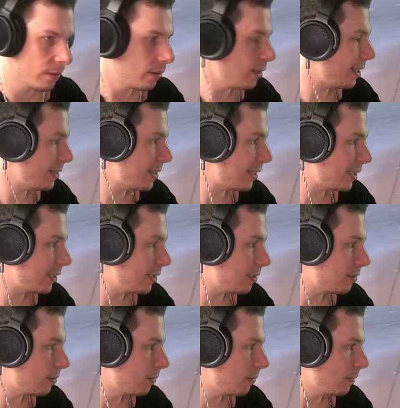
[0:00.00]
and that's
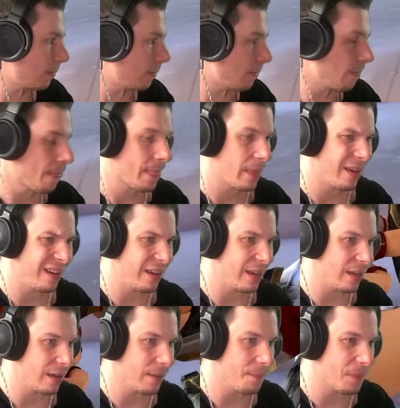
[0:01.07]
it.
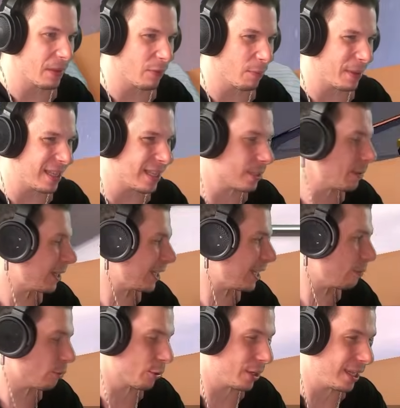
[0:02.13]
If you play the spike
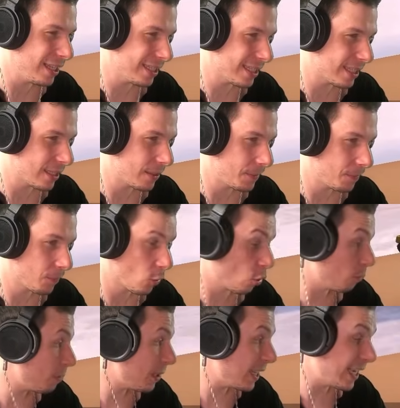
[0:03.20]
anywhere else, or
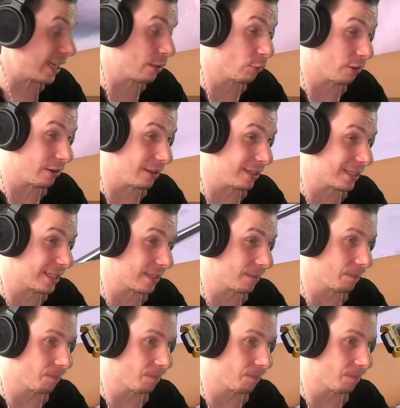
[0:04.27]
play anywhere else,